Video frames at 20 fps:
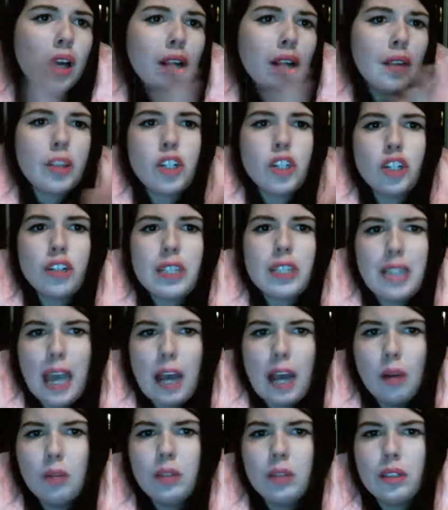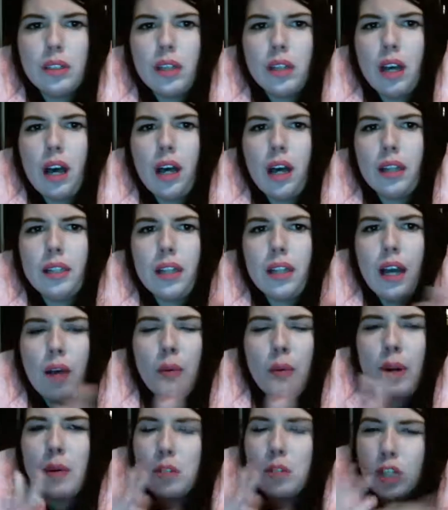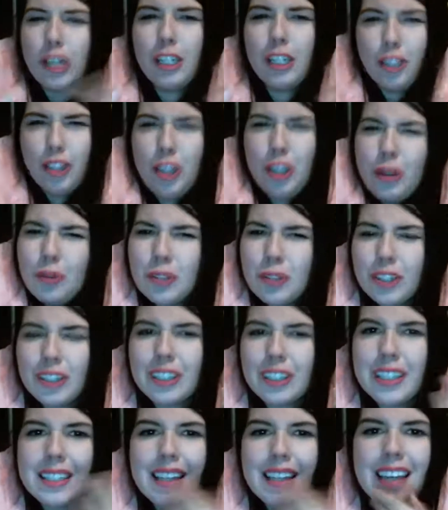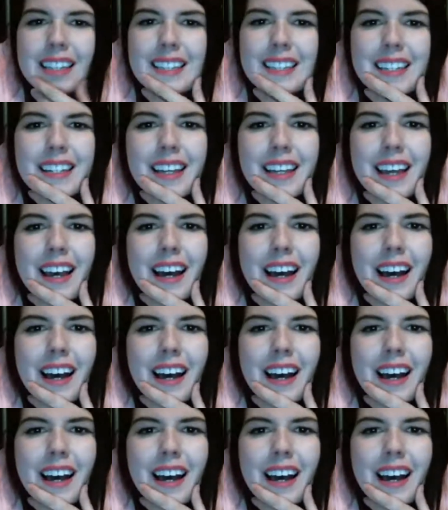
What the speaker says: And the jury's out on what I was trying to do during this exit.